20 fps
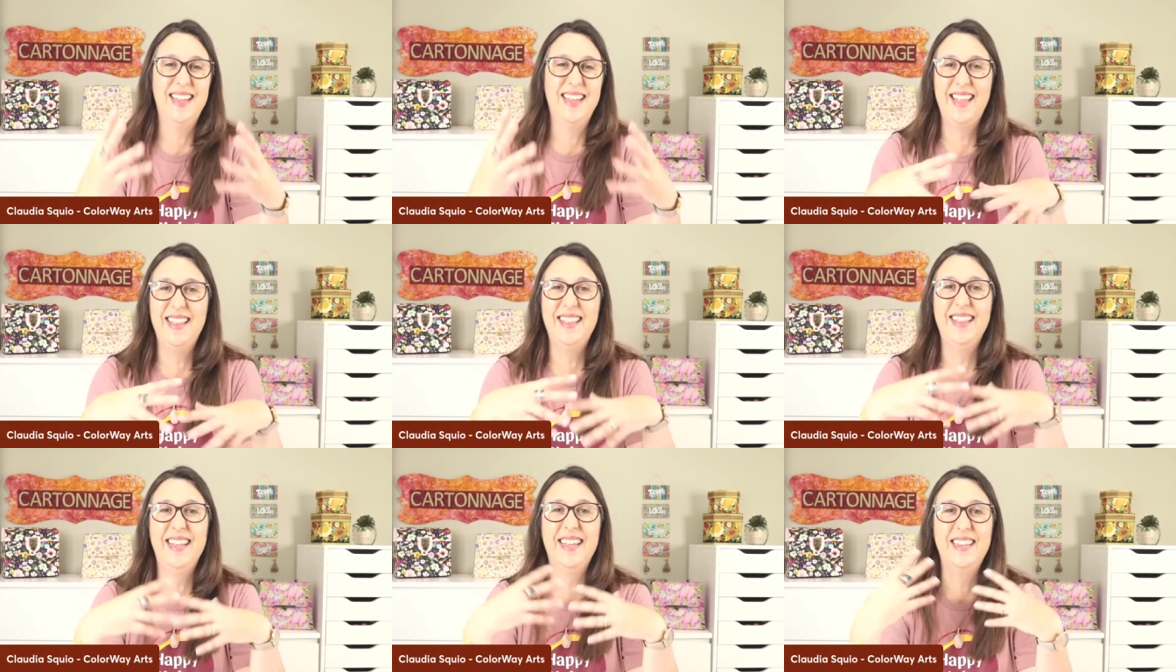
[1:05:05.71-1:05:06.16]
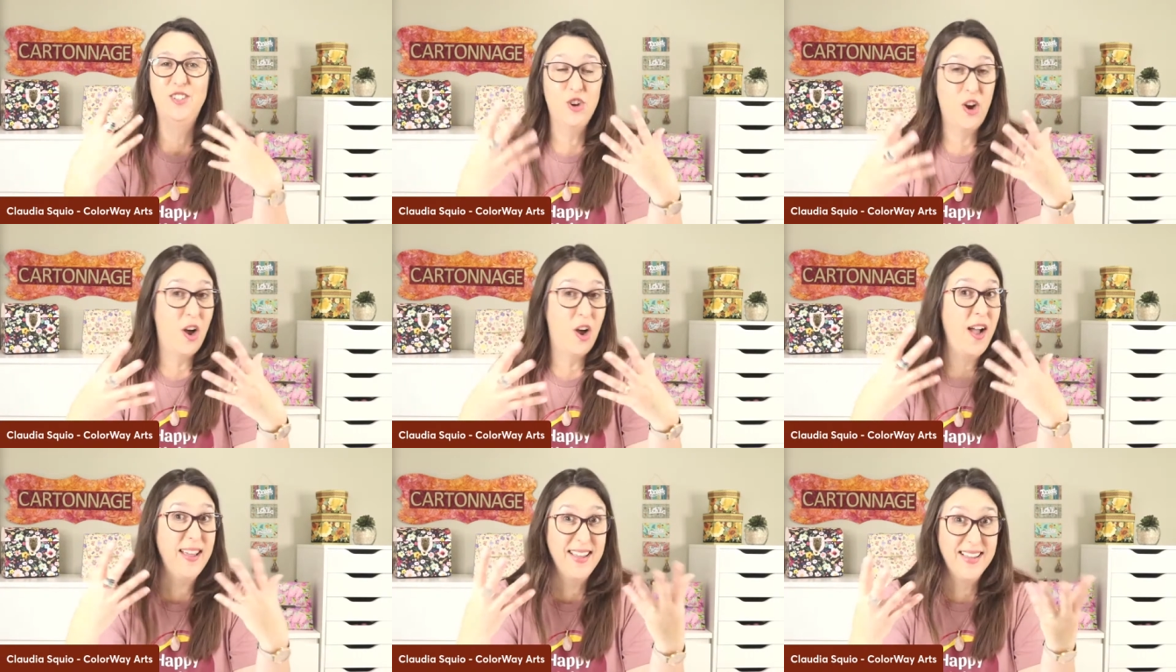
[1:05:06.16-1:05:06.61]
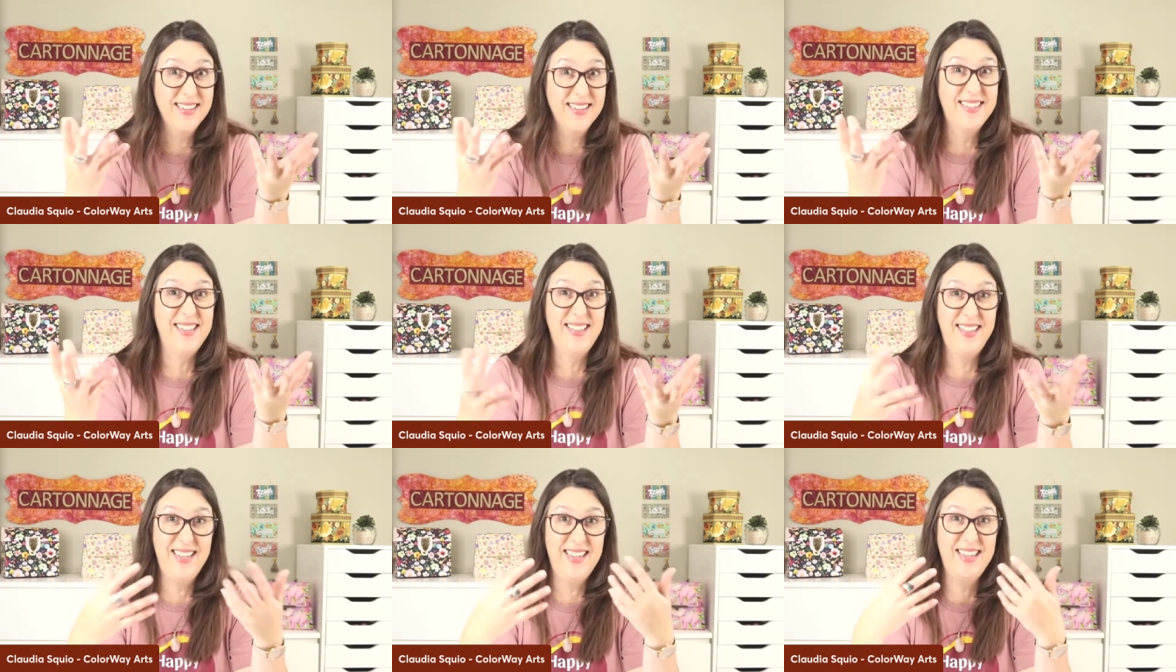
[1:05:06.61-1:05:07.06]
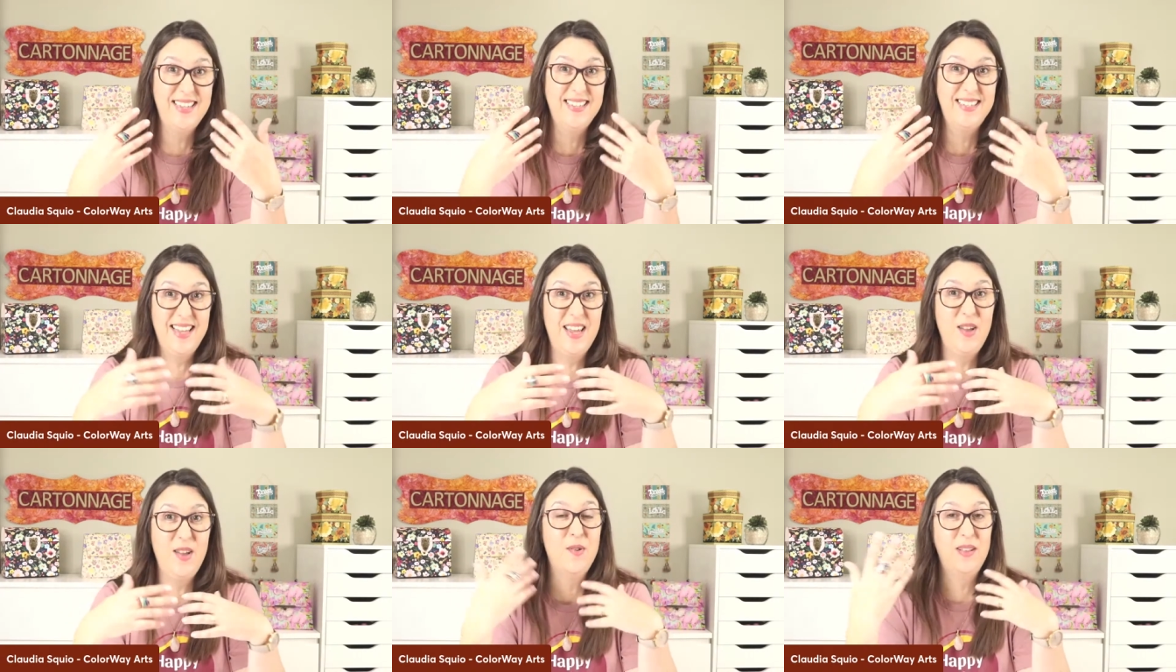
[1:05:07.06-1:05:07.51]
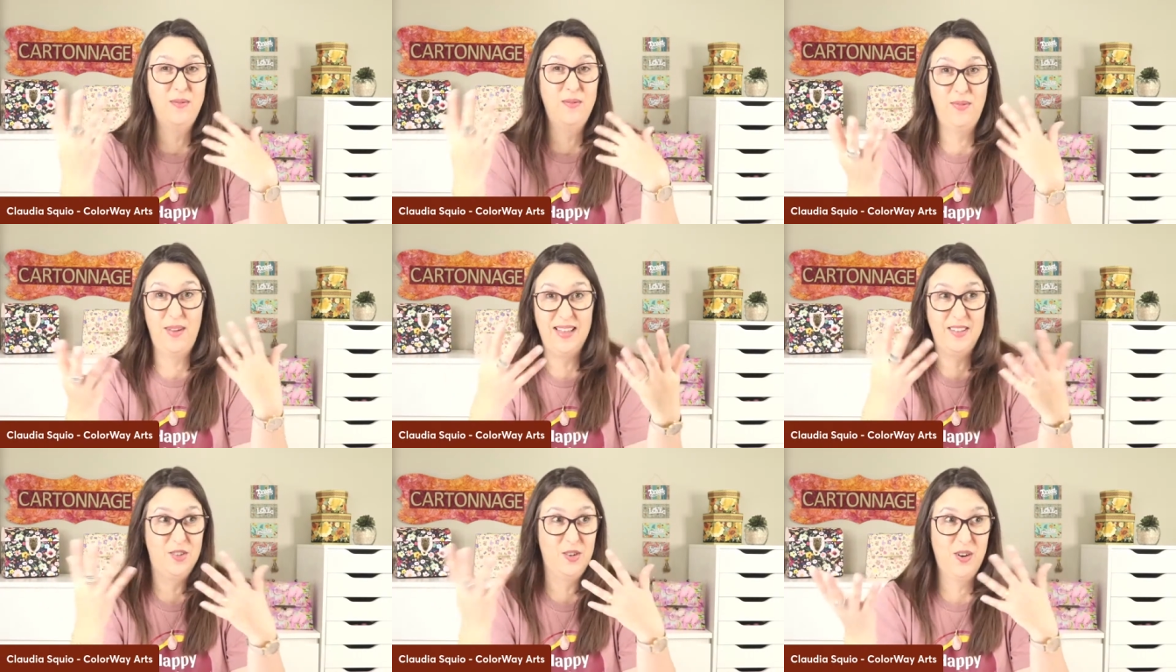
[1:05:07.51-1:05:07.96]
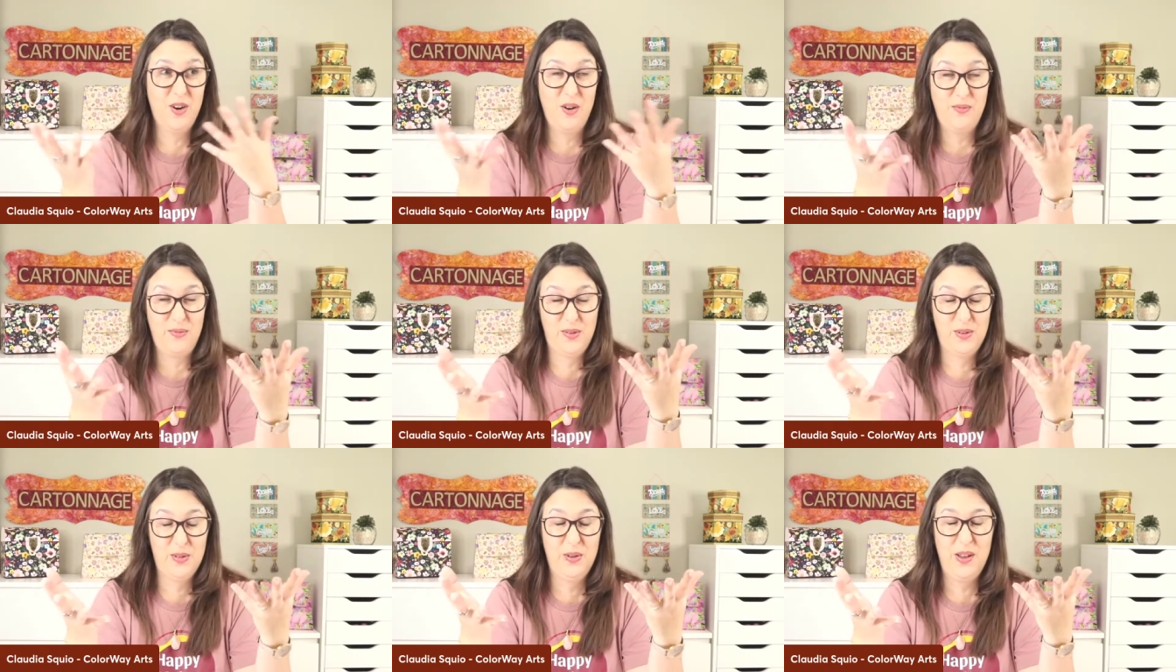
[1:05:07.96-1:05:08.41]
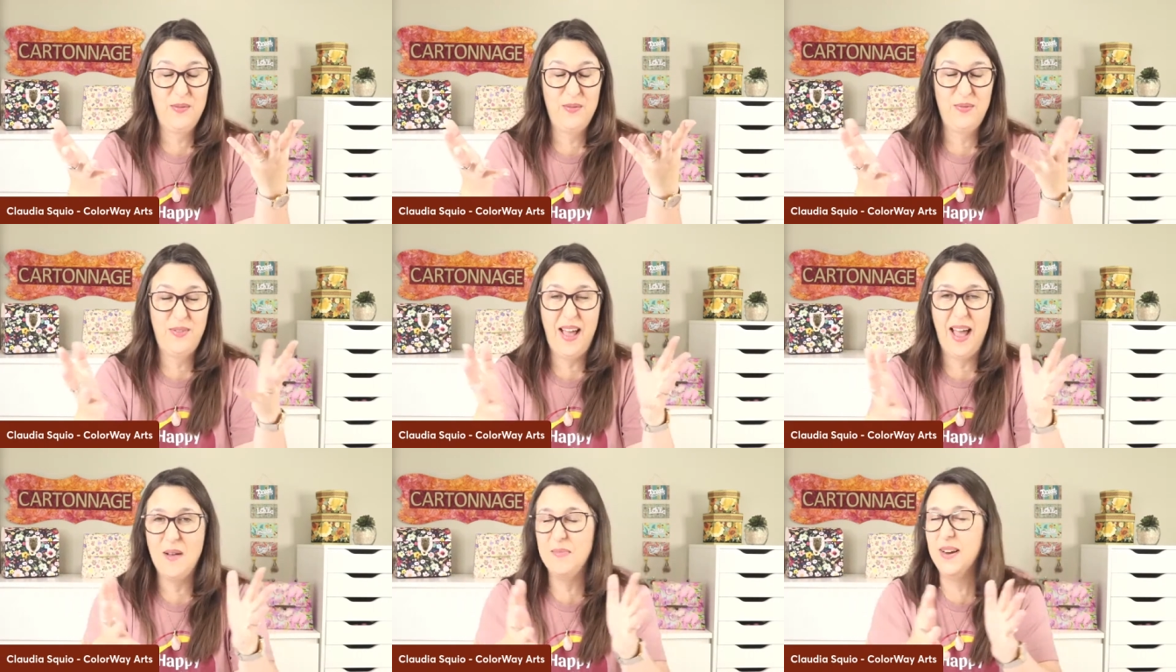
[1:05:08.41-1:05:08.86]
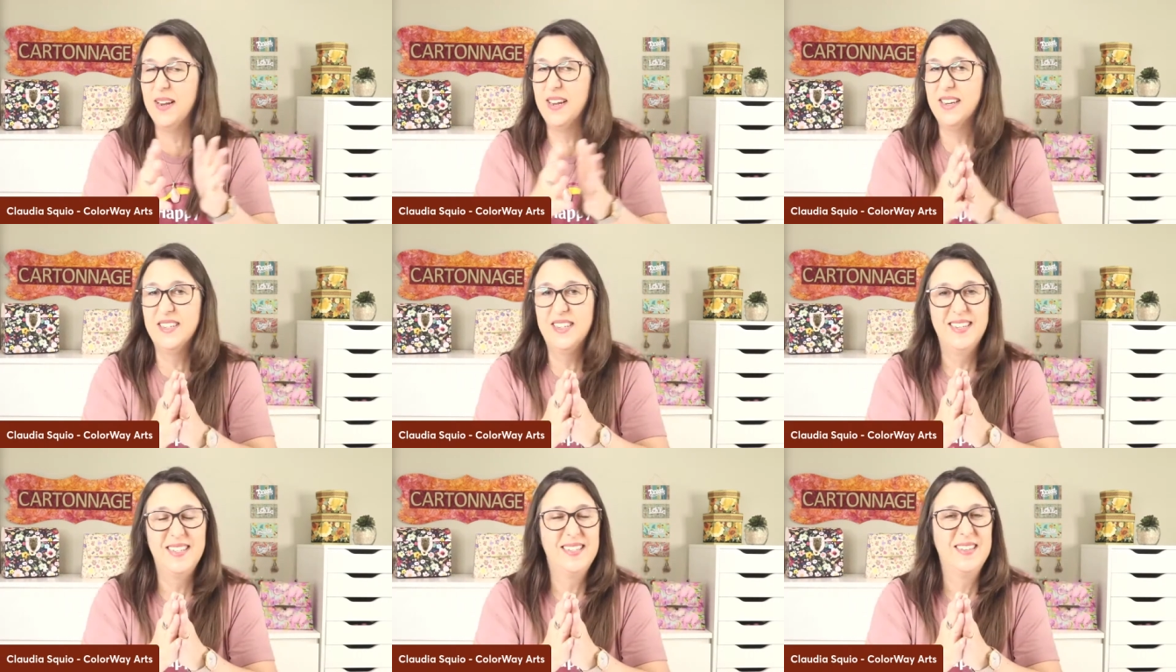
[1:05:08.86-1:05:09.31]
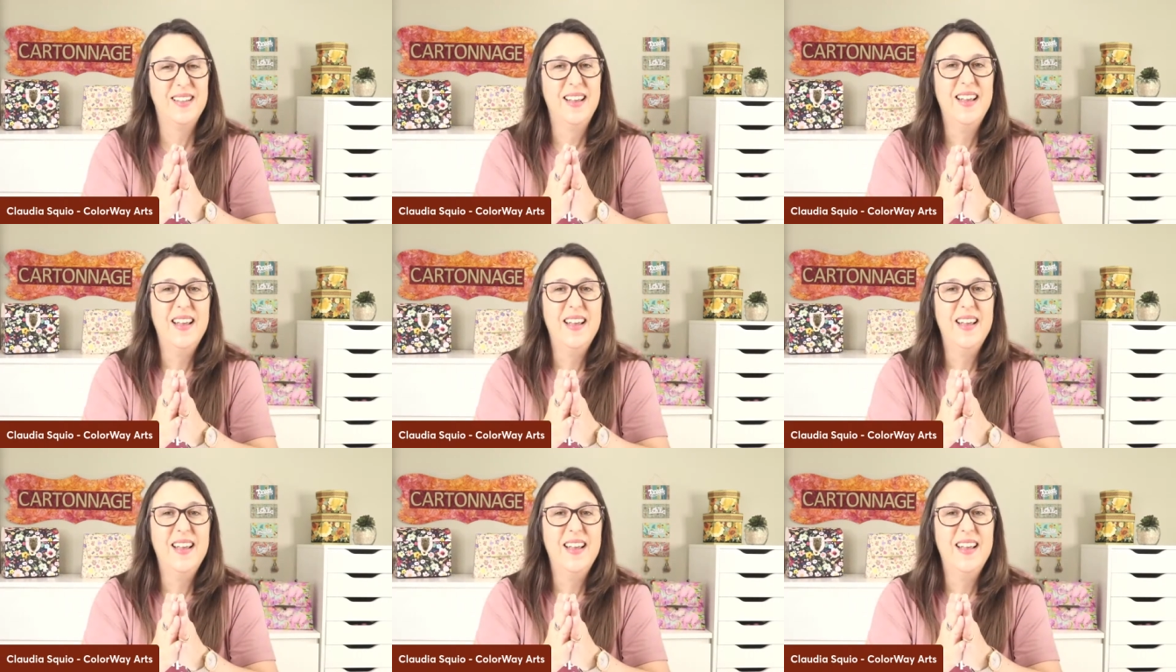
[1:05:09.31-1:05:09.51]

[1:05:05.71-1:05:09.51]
and join us in this new adventure of gluey fabric. Just